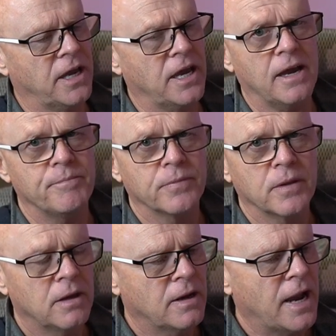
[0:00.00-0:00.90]
here
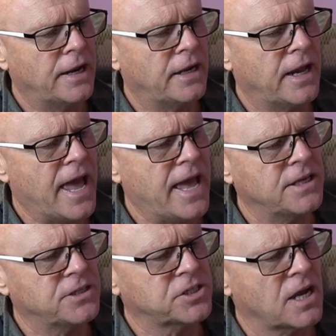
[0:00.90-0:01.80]
and it
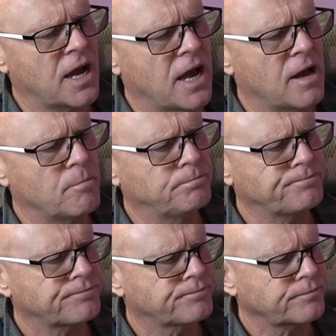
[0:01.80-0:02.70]
has
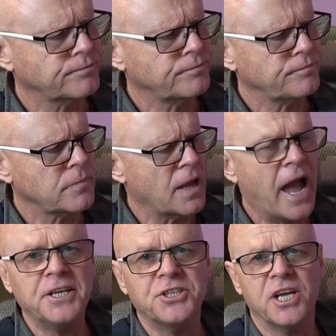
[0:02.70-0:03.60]
um,
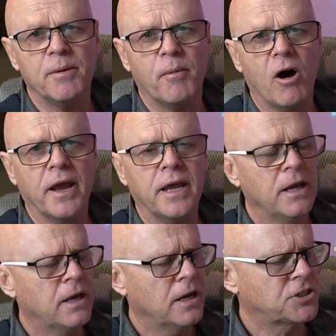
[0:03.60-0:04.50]
HDMI.
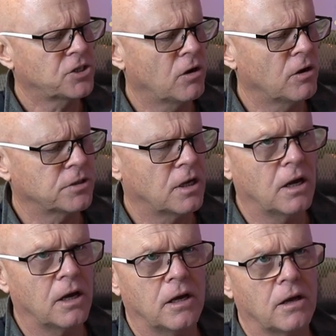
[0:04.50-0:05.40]
It's got,
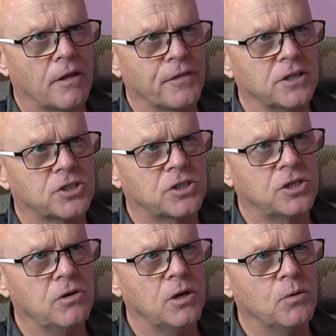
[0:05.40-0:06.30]
uh, I think it's
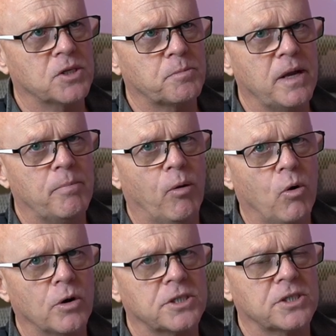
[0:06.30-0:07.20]
two USB
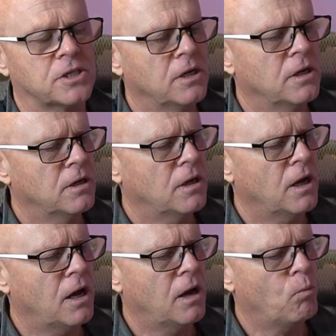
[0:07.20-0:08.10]
ports,
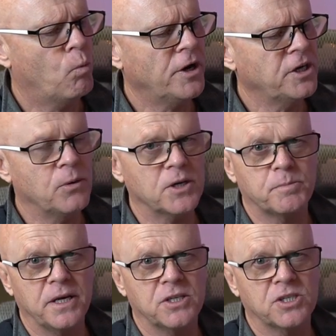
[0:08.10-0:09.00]
um, one
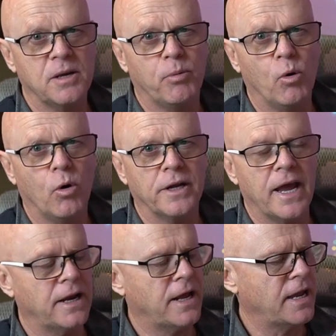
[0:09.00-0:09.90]
USB-C port,
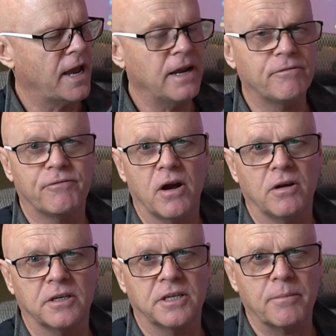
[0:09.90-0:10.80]
and a
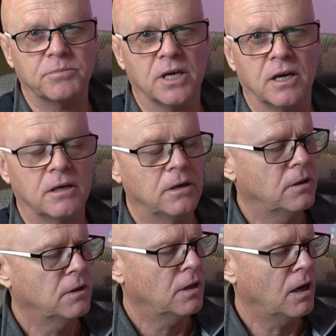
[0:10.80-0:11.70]
headphone adapter
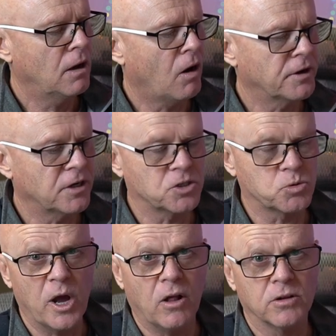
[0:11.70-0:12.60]
uh, on it
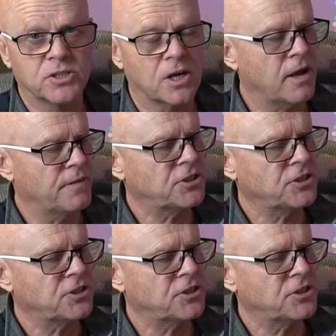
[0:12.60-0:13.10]
as well. So, and